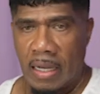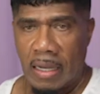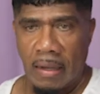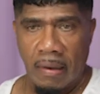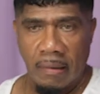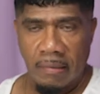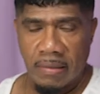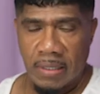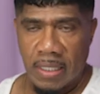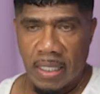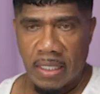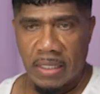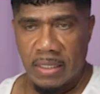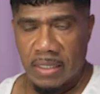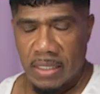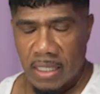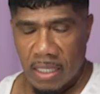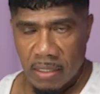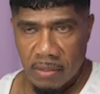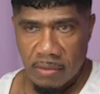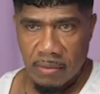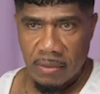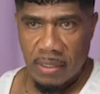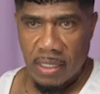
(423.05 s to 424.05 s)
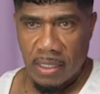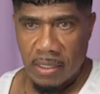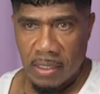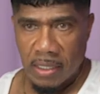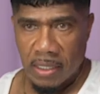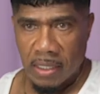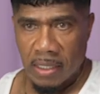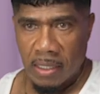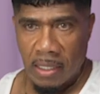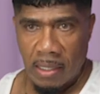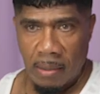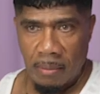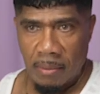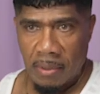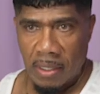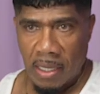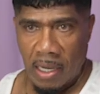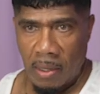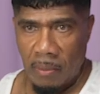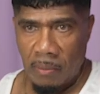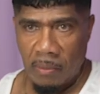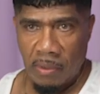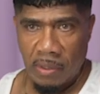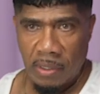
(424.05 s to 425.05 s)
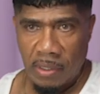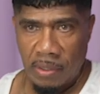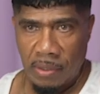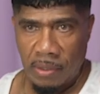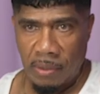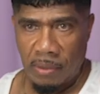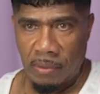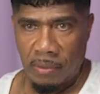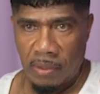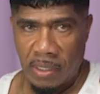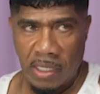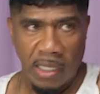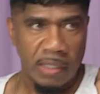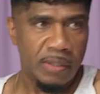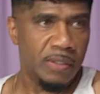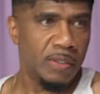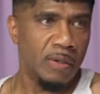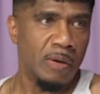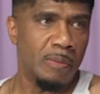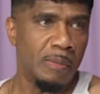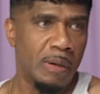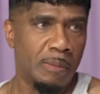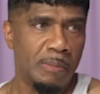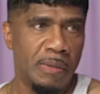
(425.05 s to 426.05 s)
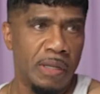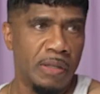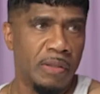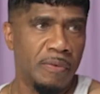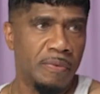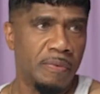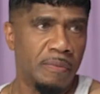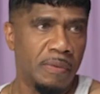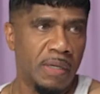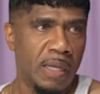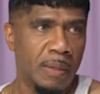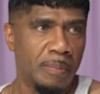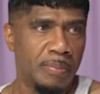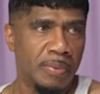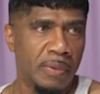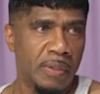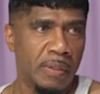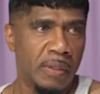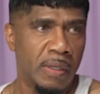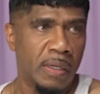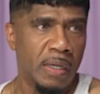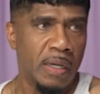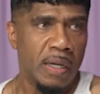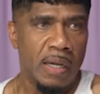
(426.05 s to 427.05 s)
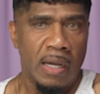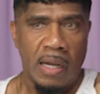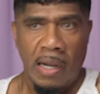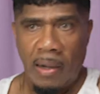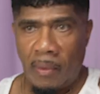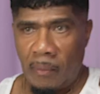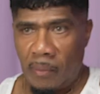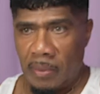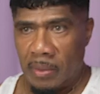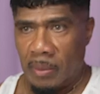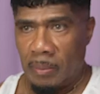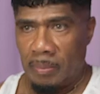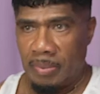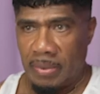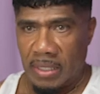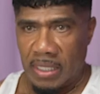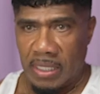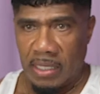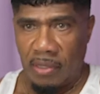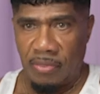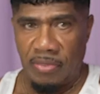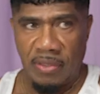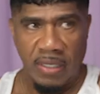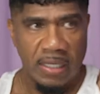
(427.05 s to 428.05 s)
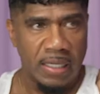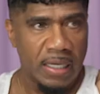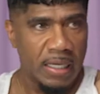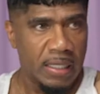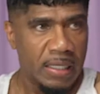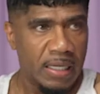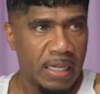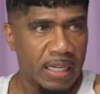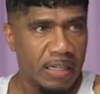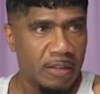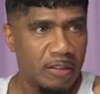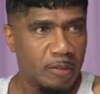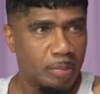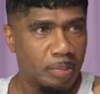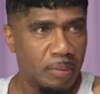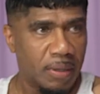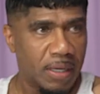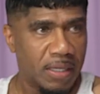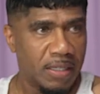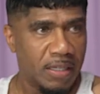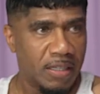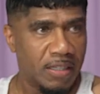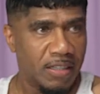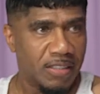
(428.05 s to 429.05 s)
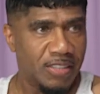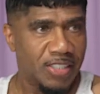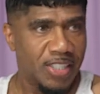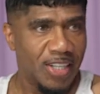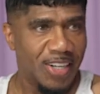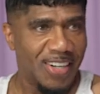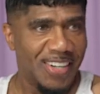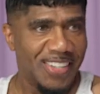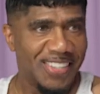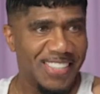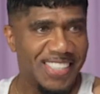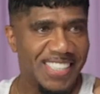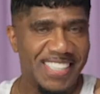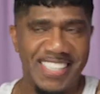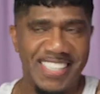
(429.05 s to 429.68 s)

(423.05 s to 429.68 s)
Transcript: I was like, that's what I, I, I want to do. And I told my mother from that point on, I want to play that thing that lady was playing in the church.